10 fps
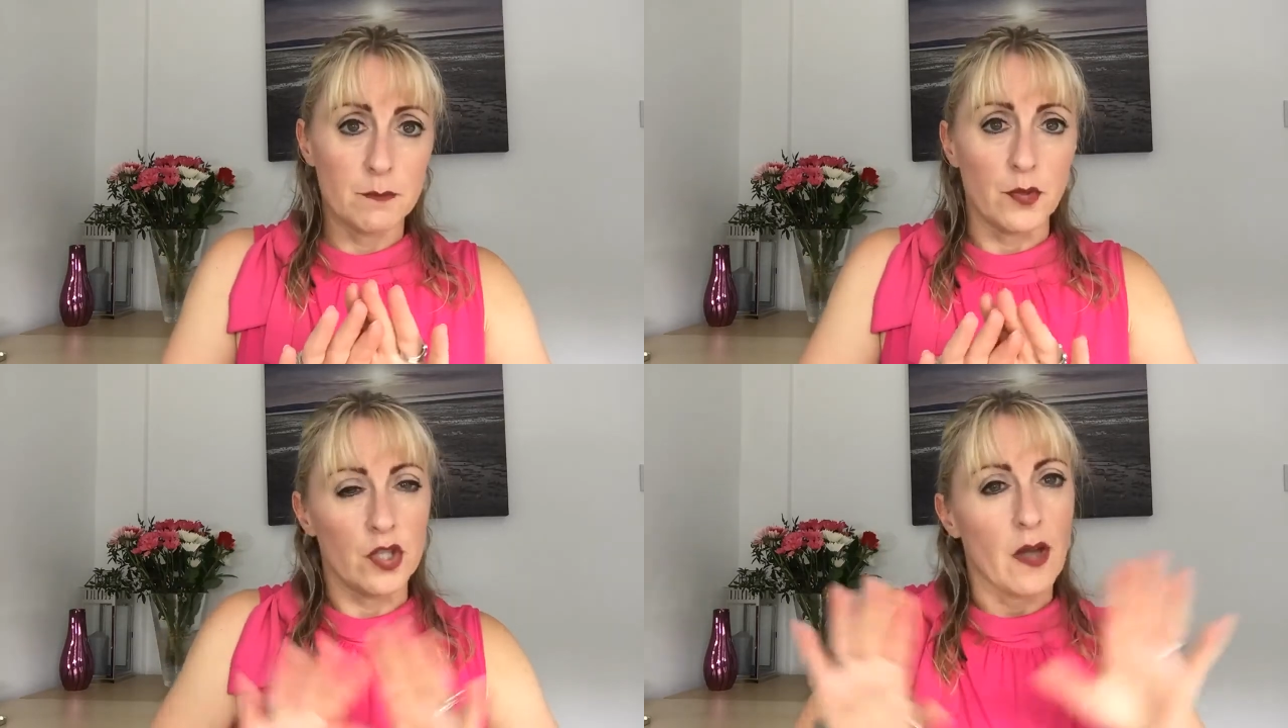
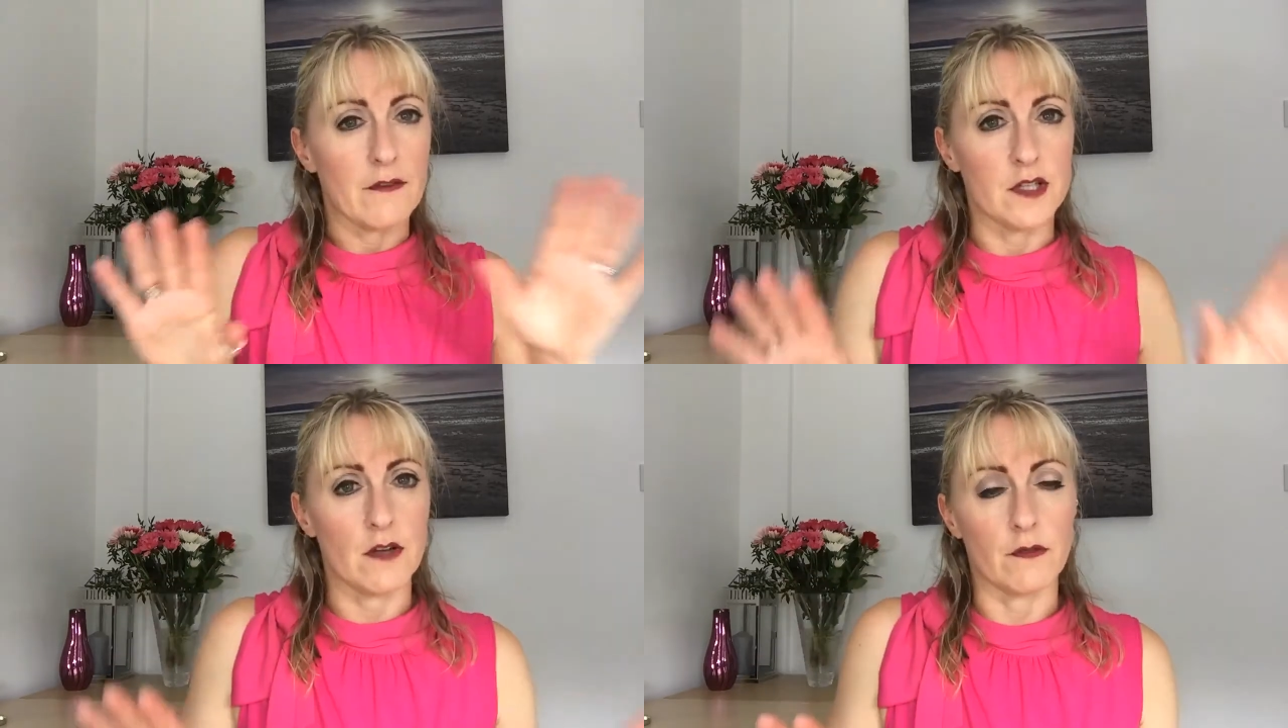but you have
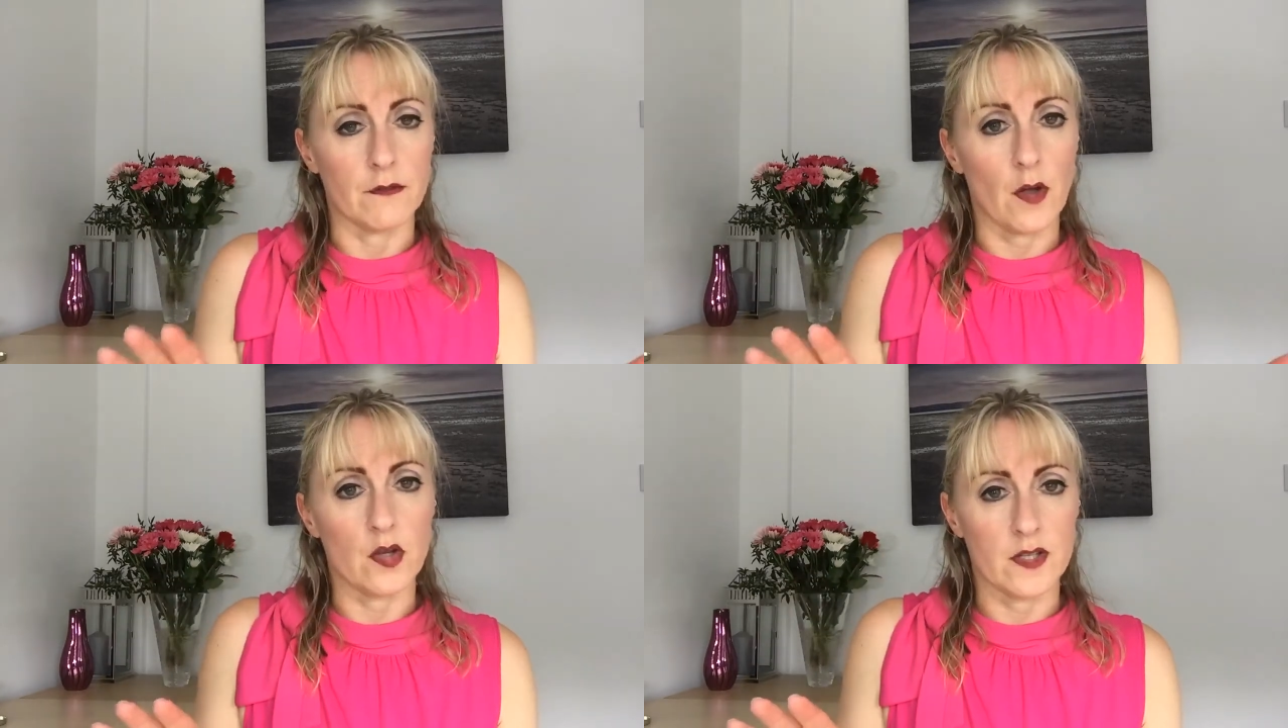different
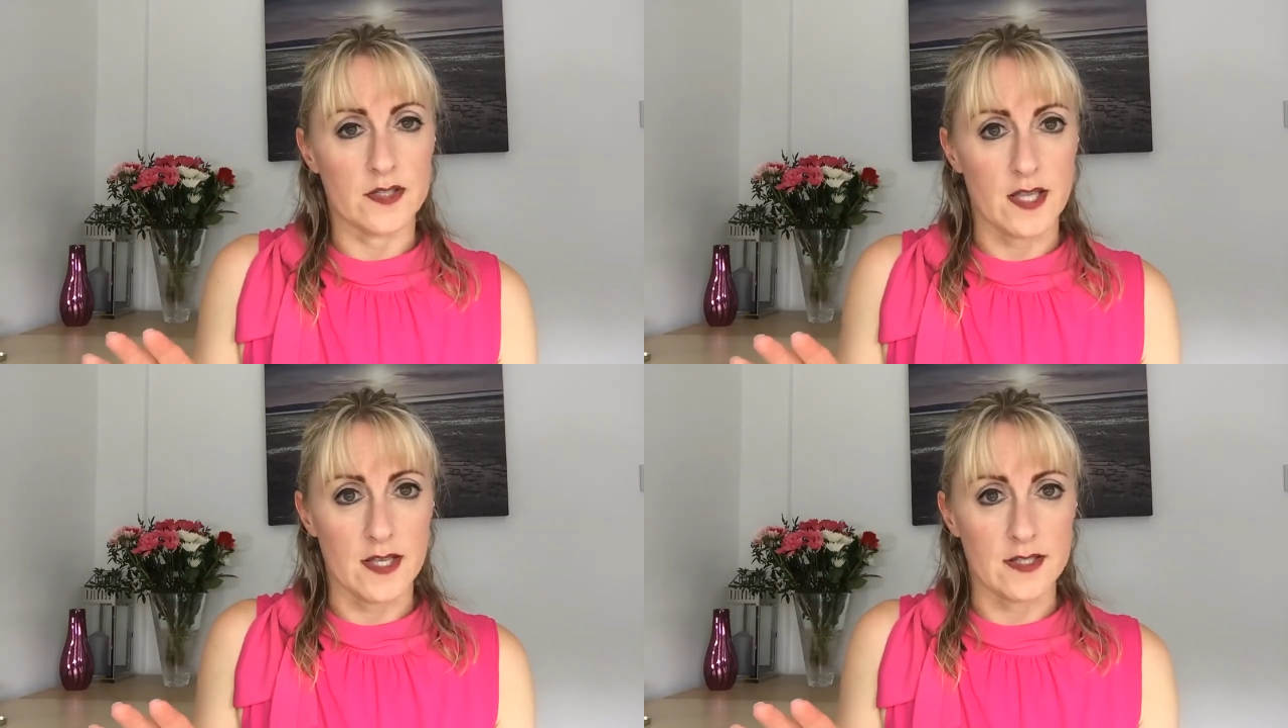
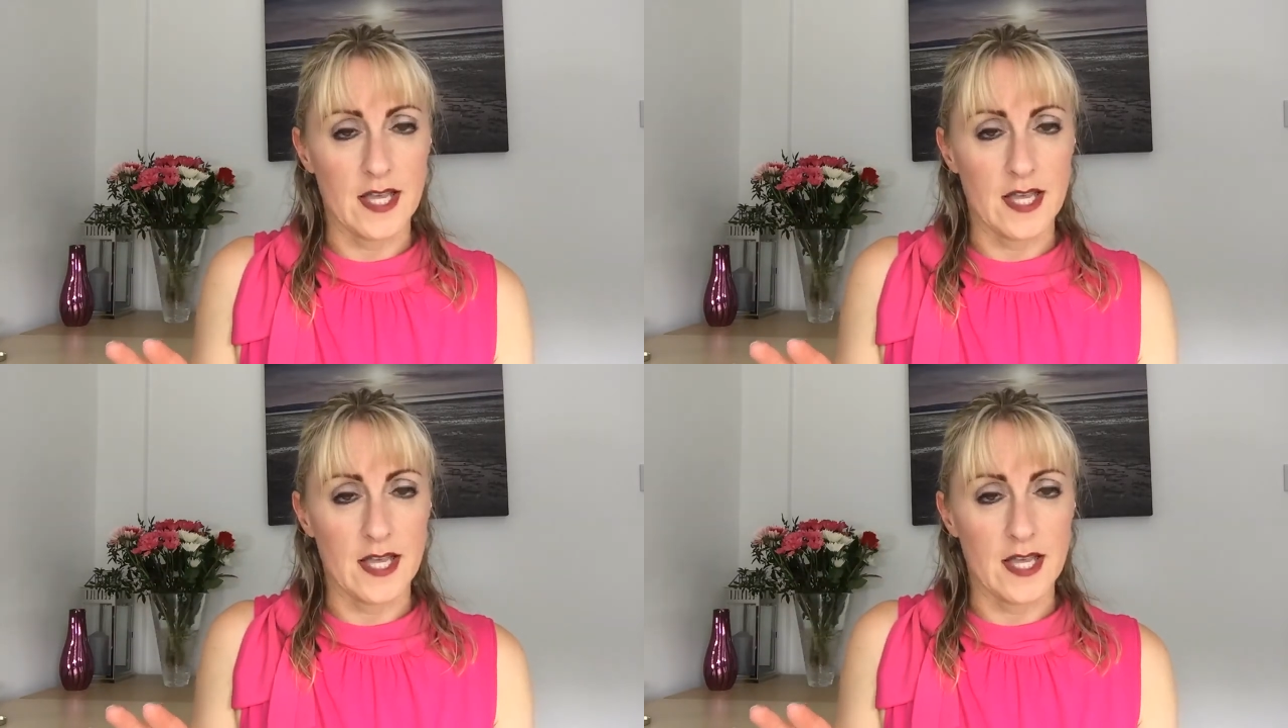focuses,